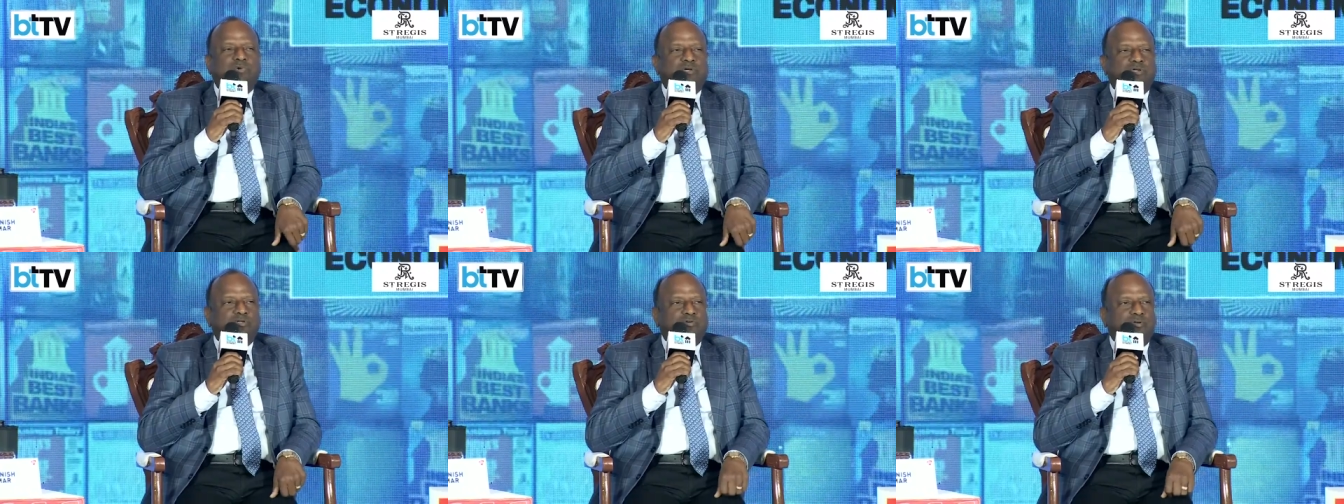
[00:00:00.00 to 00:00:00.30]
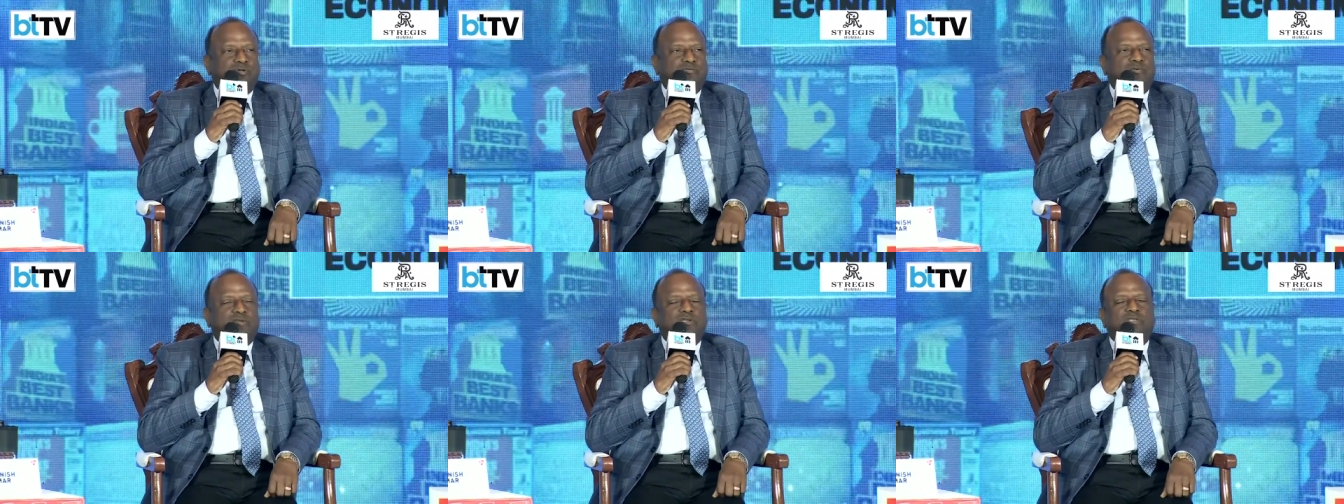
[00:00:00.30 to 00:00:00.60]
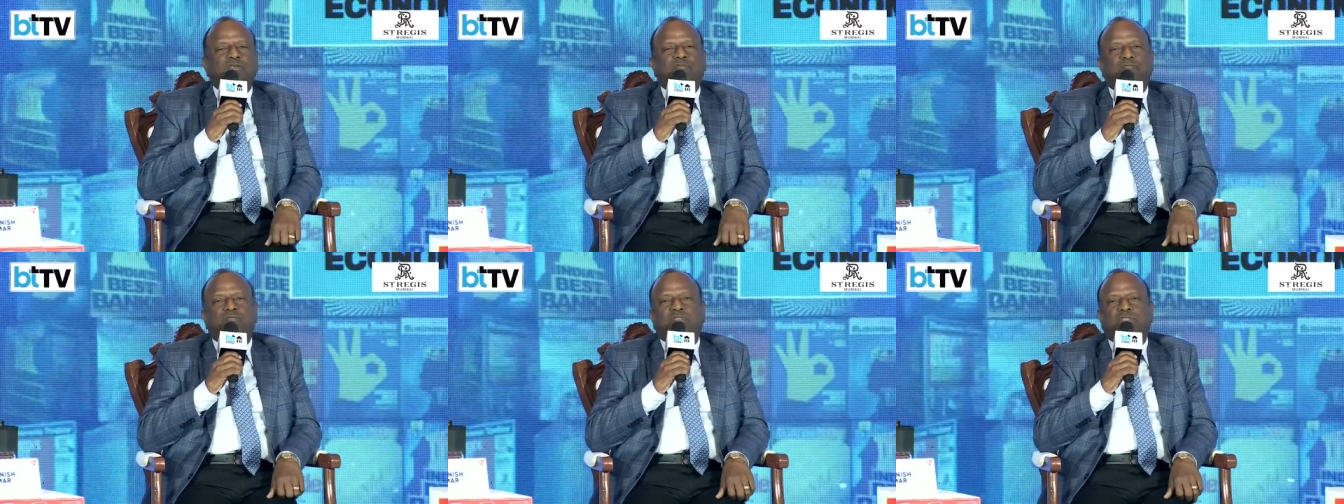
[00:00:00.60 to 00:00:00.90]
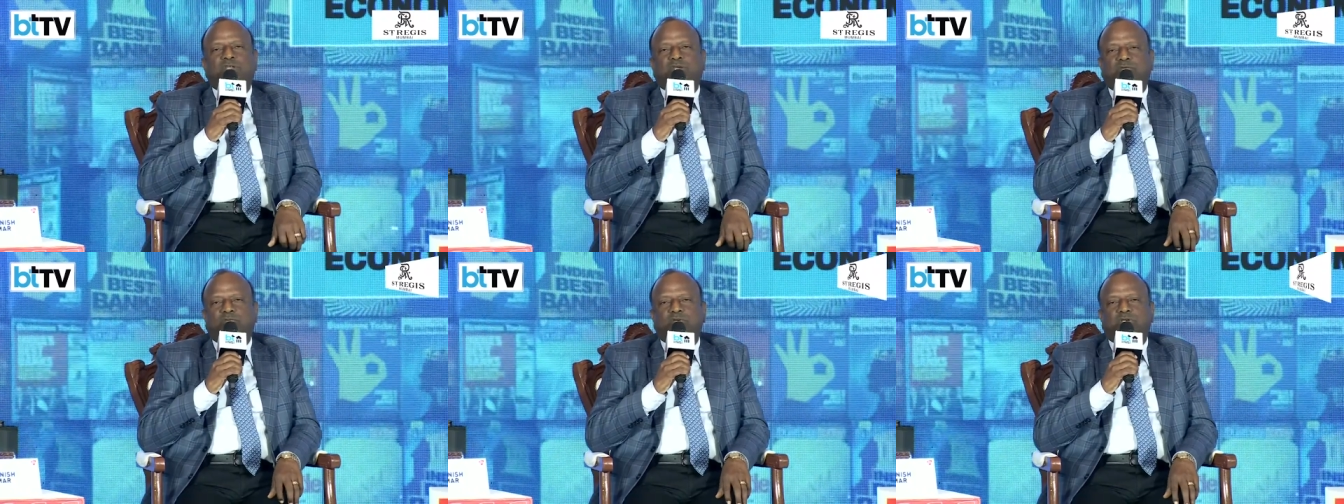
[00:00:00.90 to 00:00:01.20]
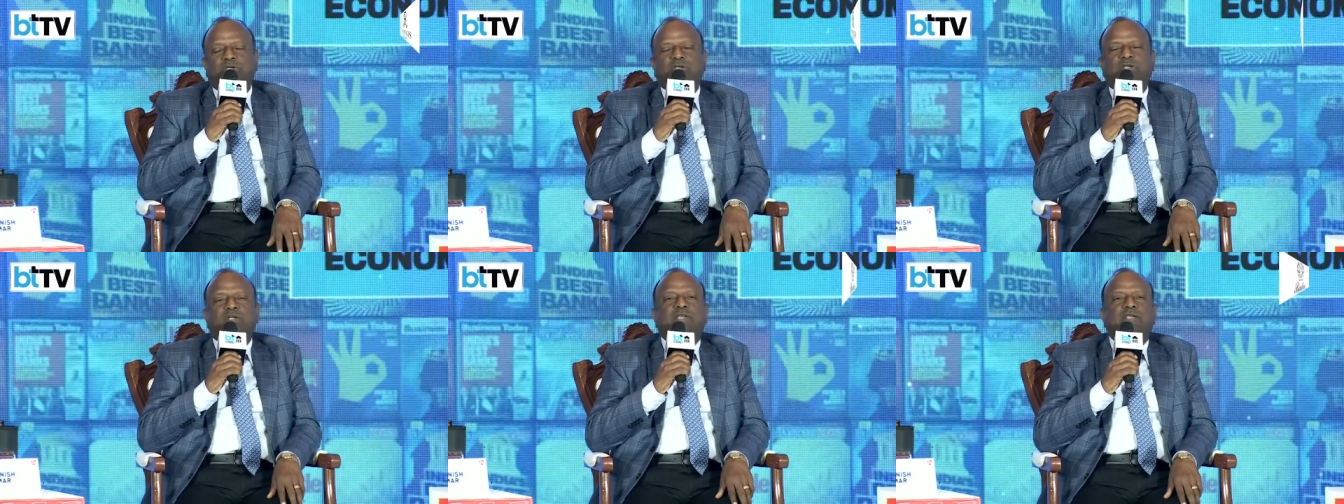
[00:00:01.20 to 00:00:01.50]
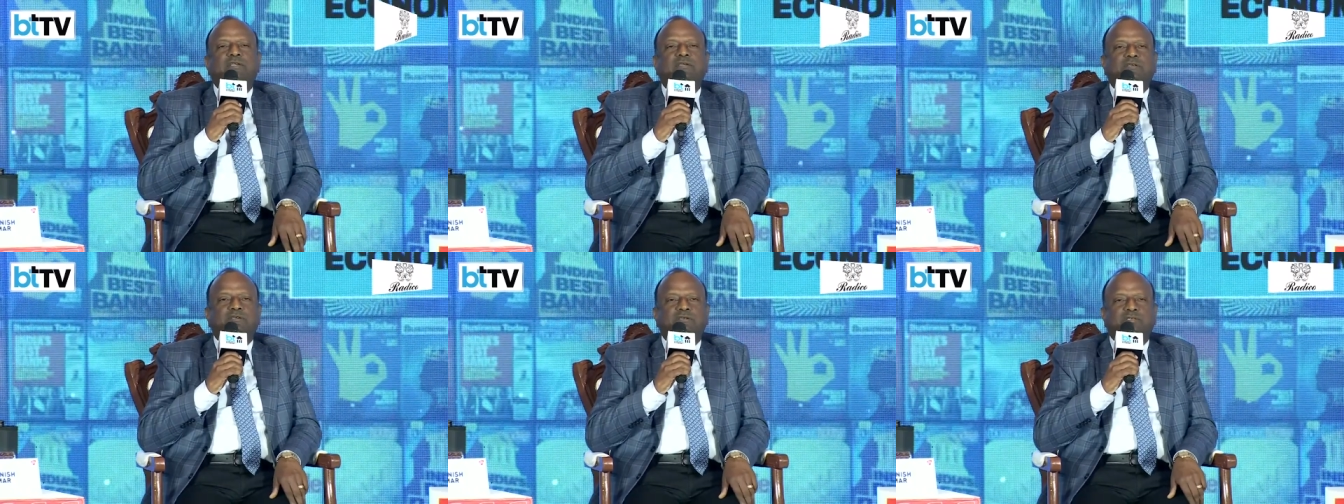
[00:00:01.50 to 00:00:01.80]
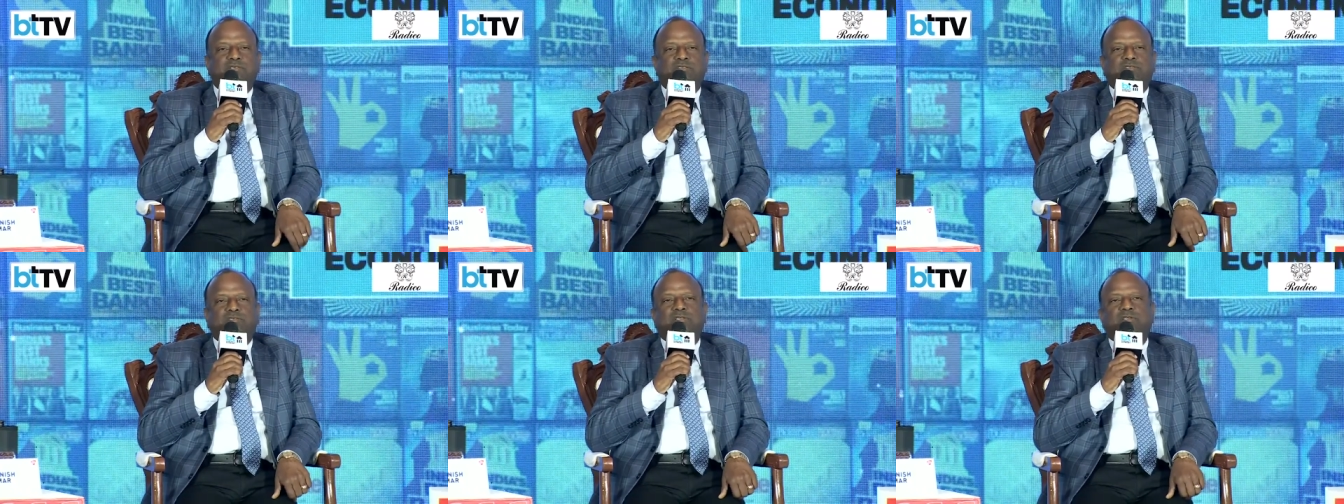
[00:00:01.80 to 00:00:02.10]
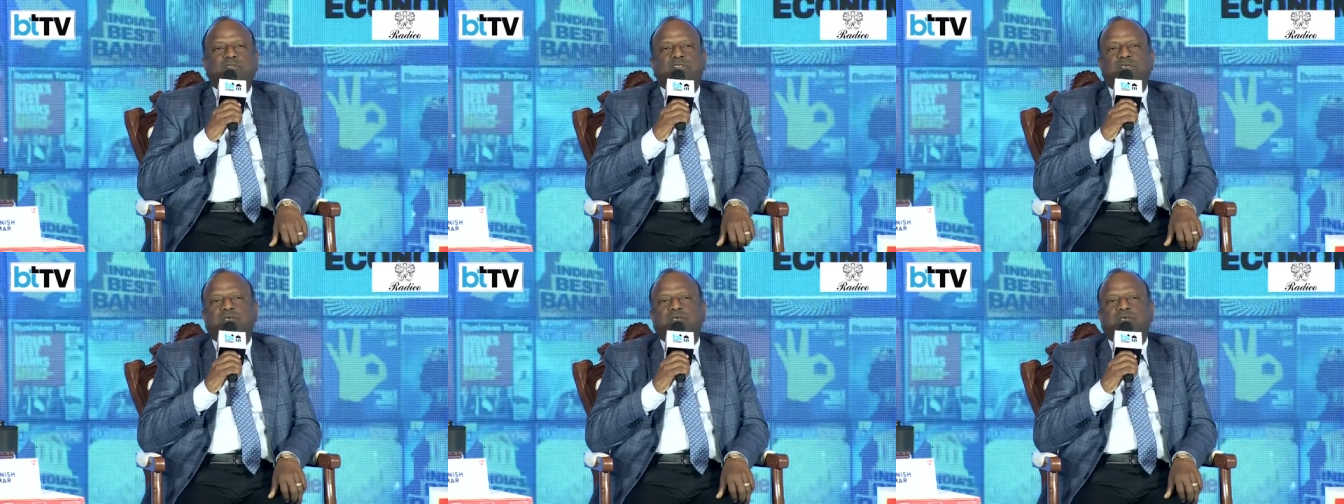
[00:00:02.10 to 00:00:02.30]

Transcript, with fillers: but you are working with regulated entities and